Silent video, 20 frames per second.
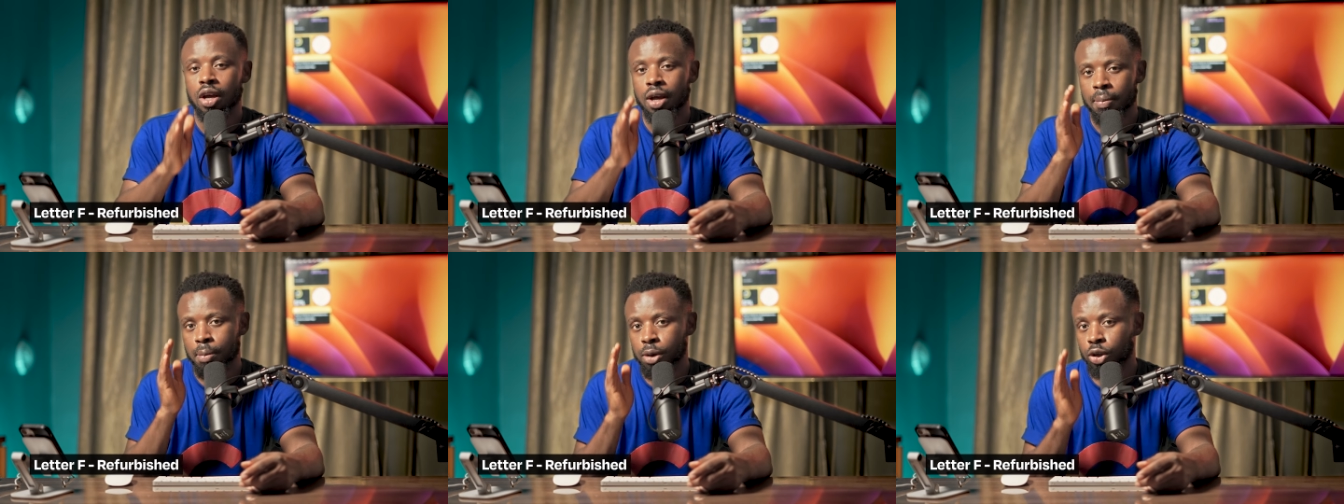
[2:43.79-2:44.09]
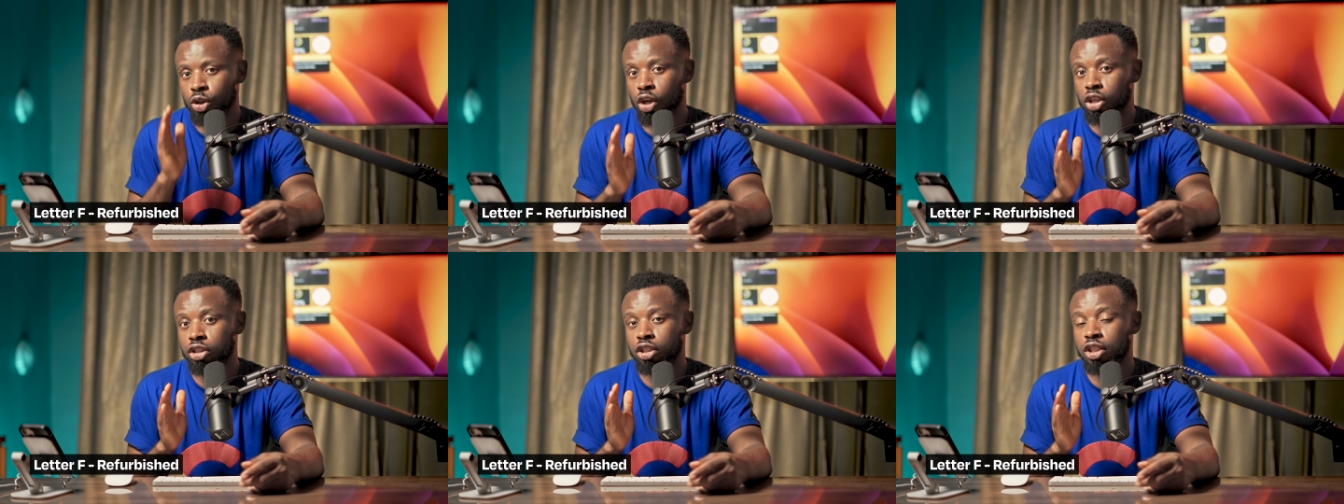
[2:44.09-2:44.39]

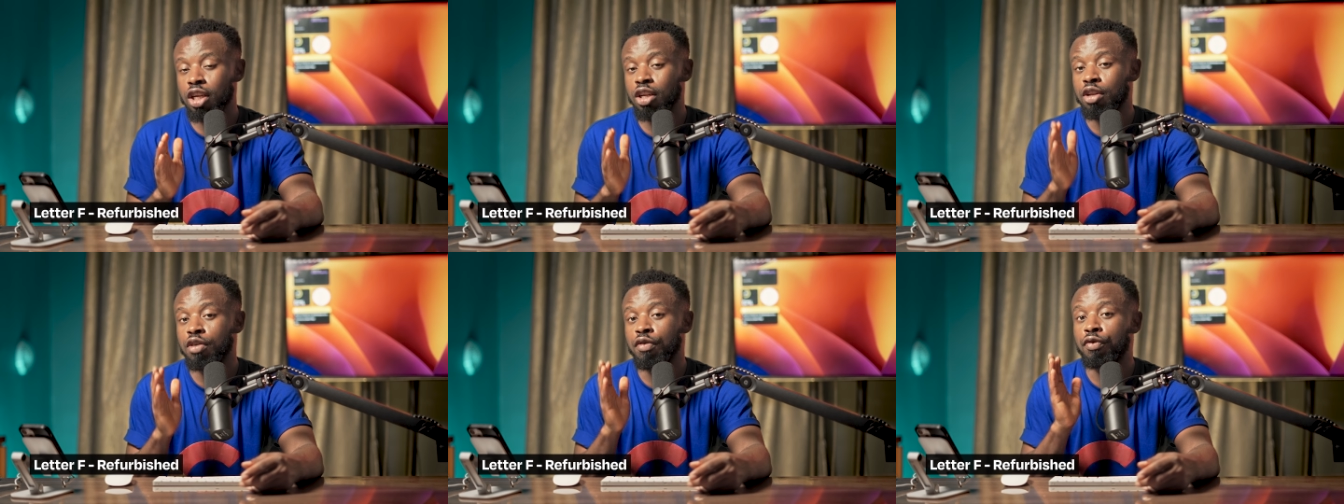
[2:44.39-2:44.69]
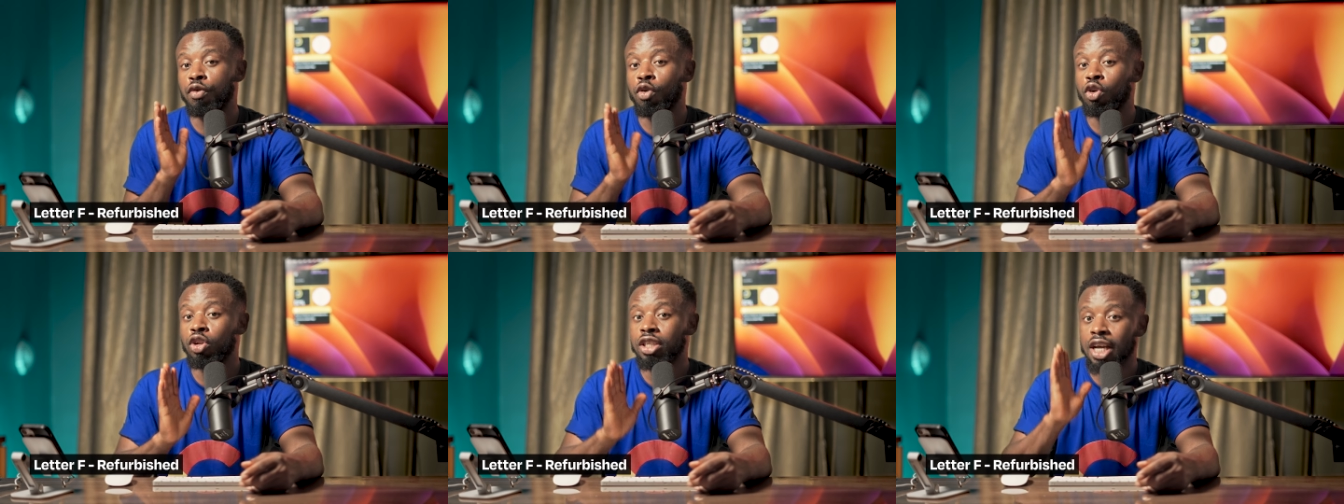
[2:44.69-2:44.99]
Make sure, say, the
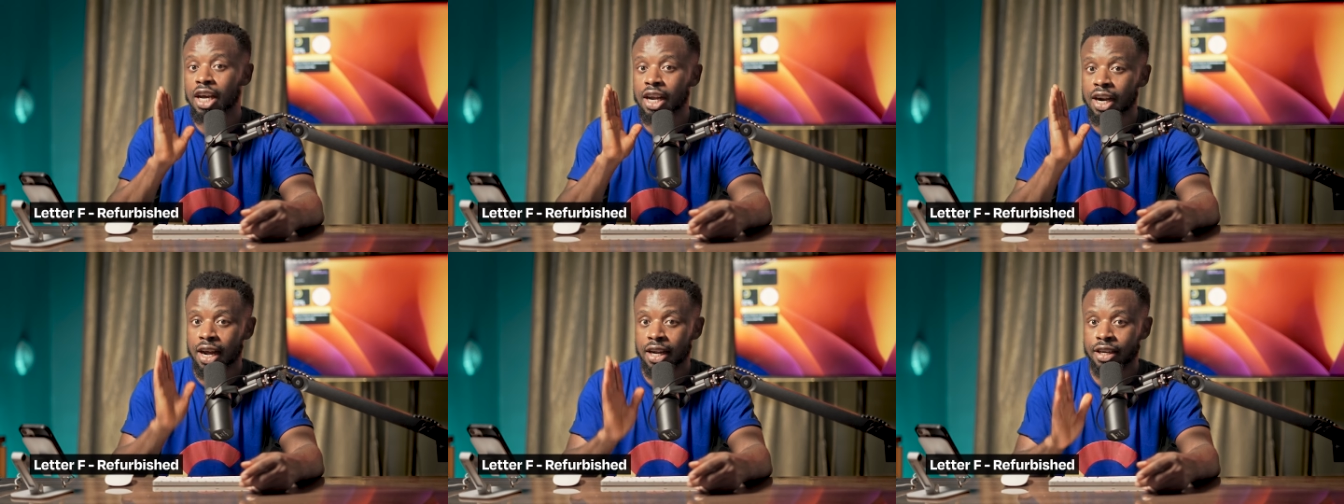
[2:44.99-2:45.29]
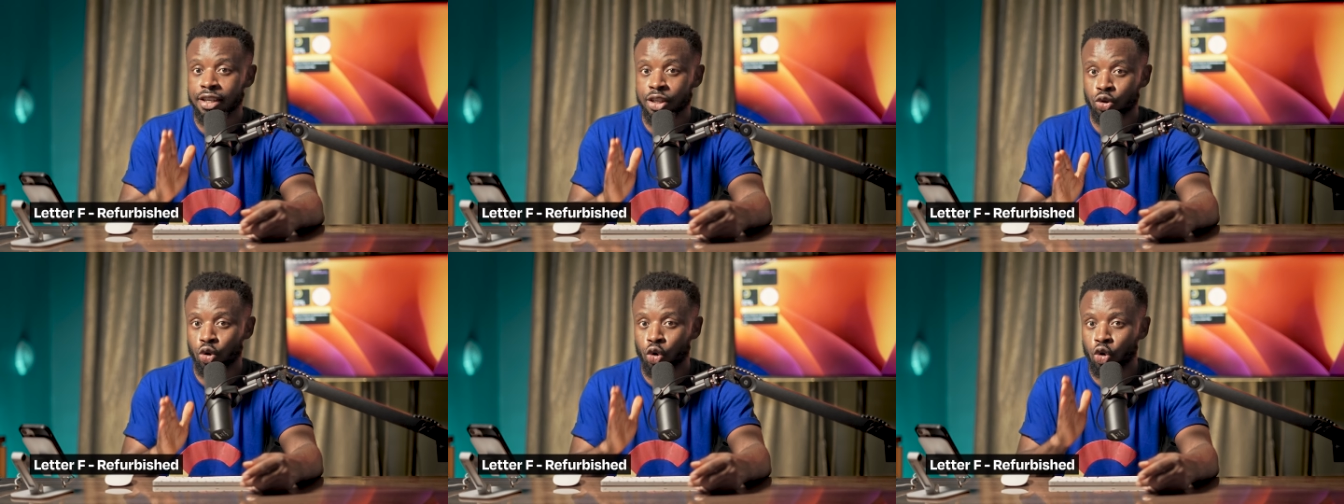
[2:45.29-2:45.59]
phone, they
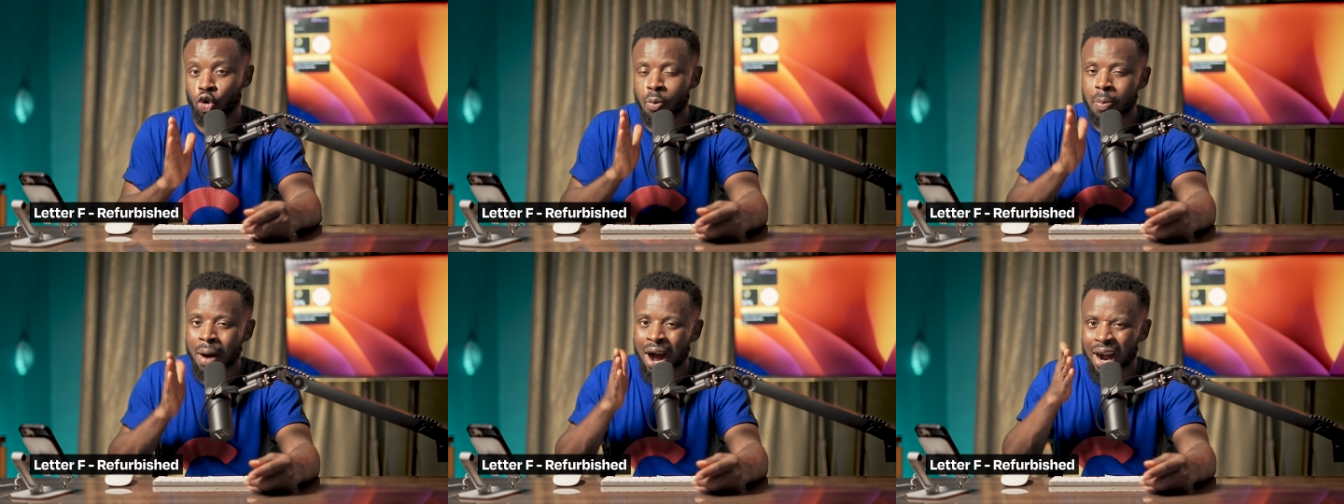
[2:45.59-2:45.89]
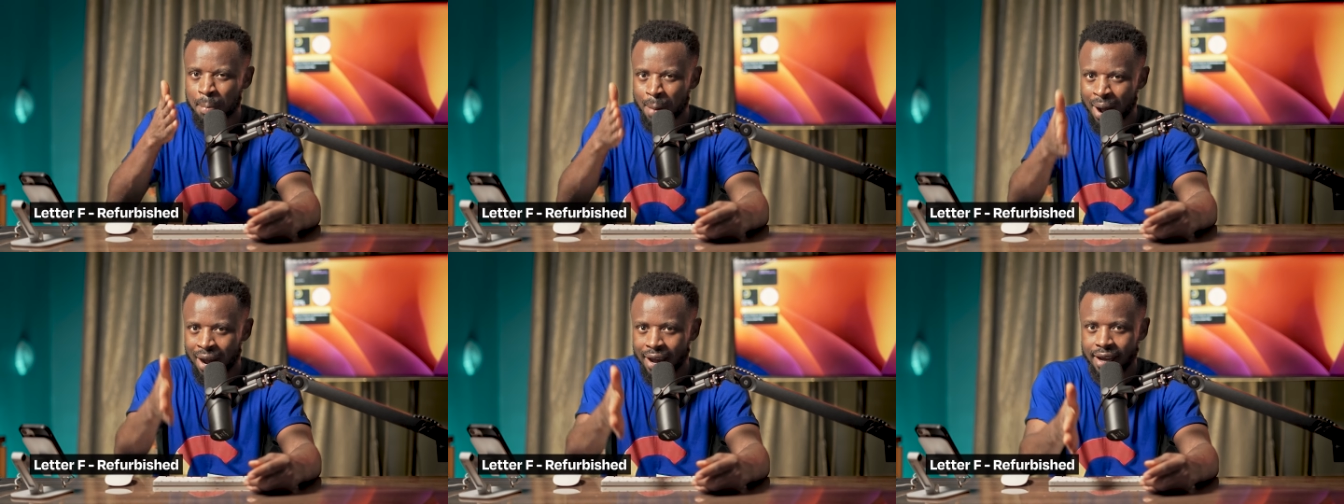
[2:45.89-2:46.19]
ready to go
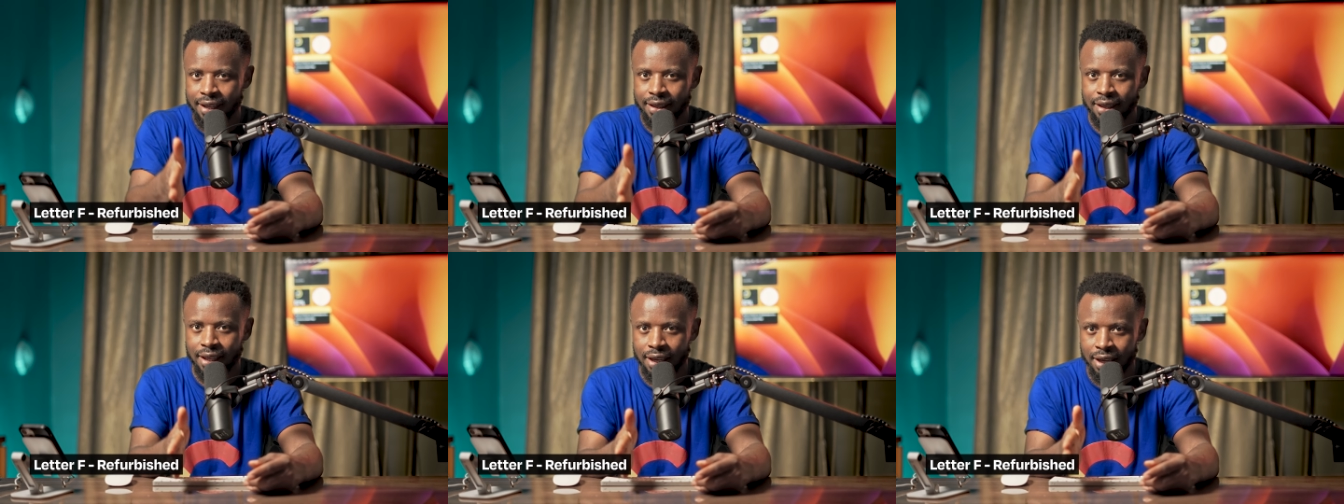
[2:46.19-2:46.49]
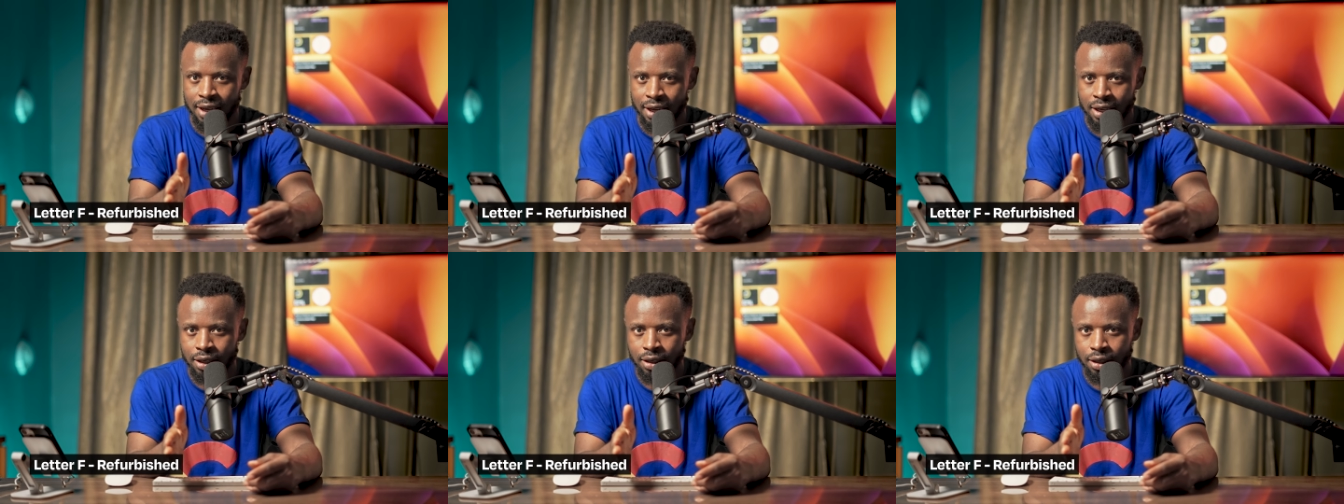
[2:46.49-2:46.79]
back market
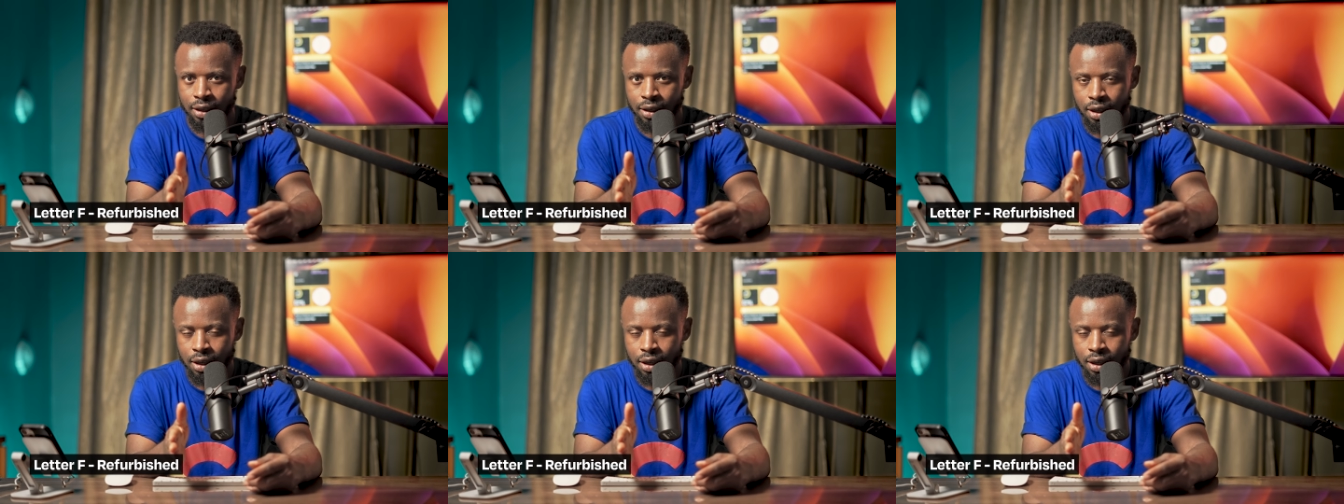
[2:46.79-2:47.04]
again.